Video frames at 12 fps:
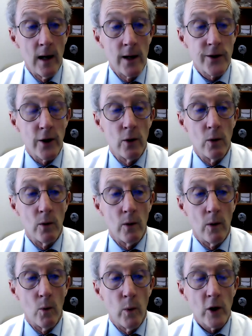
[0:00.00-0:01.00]
So
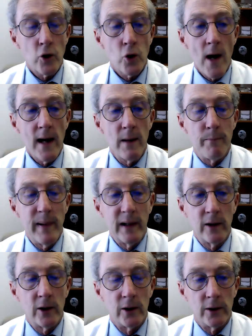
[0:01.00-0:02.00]
we're trying to
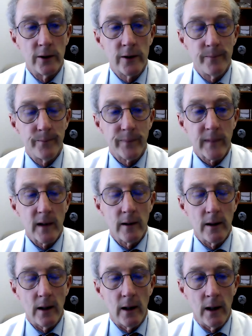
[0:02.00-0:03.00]
build,
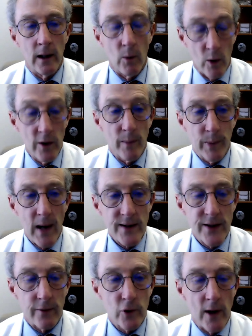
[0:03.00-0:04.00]
uh, we're in the
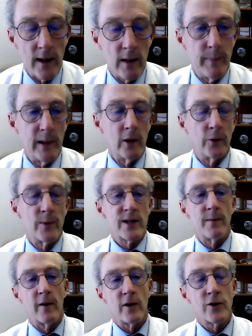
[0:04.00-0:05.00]
process of trying to build with
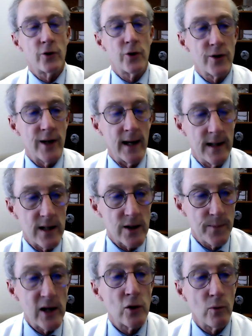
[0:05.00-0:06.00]
some of our social scientists
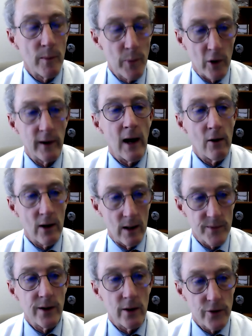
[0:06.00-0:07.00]
patient reported
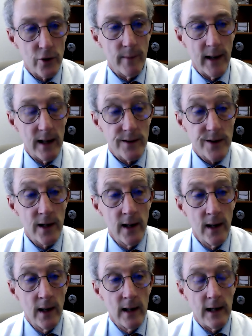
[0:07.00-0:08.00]
outcomes in those domains.
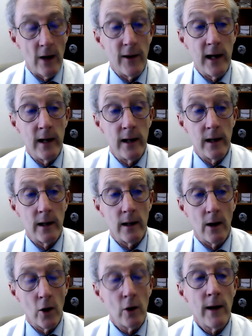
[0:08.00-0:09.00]
Now, the
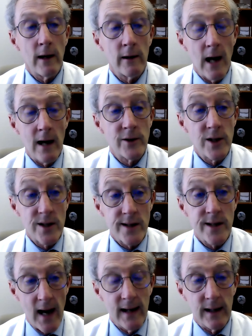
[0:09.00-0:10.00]
otolaryngology
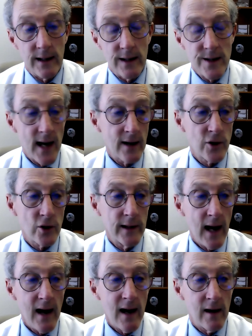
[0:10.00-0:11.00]
societies actually
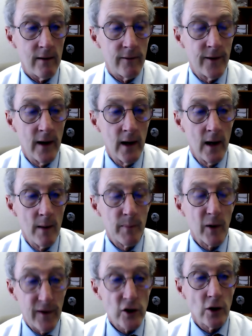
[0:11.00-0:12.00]
have
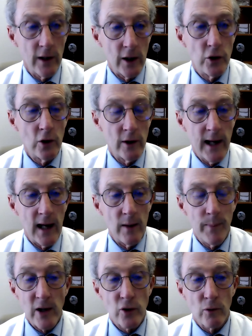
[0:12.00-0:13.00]
professionally
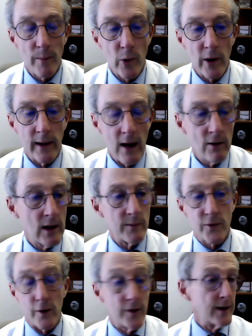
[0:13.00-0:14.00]
adjudicated patient reported
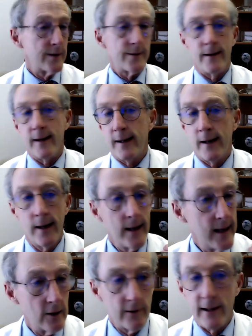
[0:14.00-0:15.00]
outcomes for things like
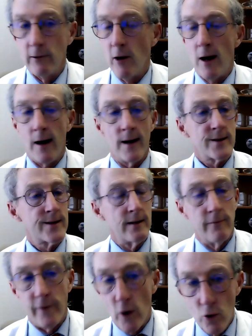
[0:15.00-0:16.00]
hearing loss
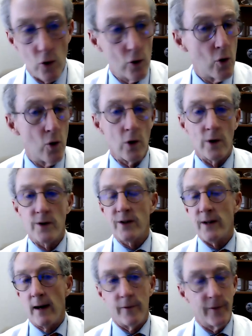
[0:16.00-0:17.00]
and vocal cord
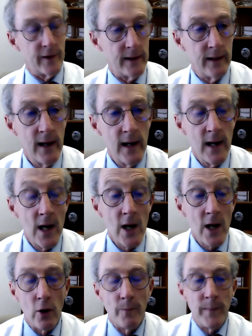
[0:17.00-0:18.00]
stuff. And
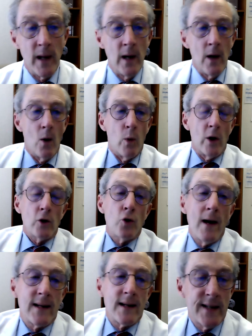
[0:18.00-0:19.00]
so we're
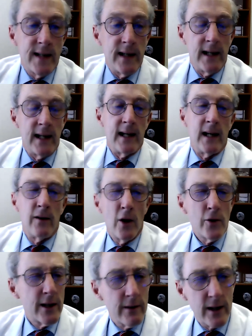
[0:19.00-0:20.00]
trying to see in
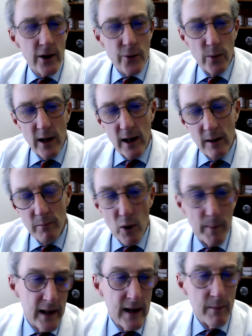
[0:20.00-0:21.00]
those areas where
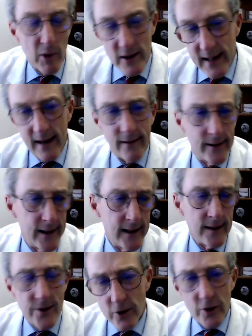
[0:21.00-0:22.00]
morbidity, mortality,
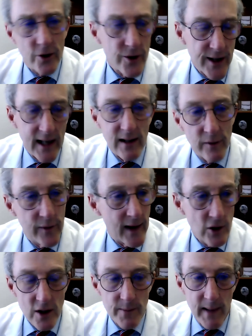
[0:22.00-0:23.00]
and surgical site
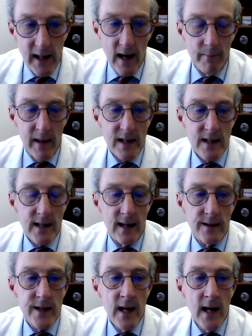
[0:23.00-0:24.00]
infections may not make
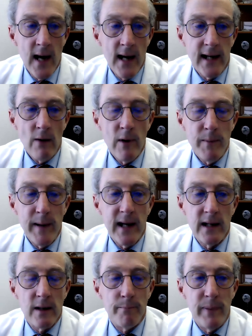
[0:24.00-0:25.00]
sense, can we
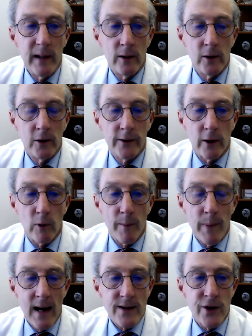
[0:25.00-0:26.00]
begin to build a
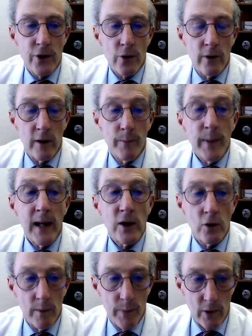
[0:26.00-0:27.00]
repository of
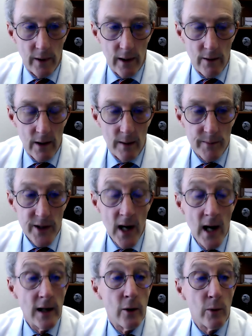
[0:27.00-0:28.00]
patient reported outcomes?
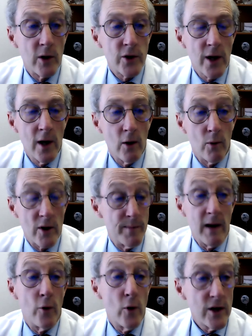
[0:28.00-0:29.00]
In other words, was
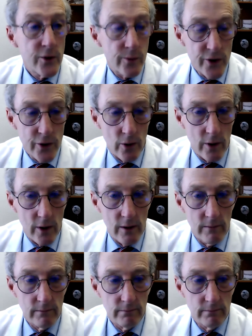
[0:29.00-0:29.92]
my voice restored?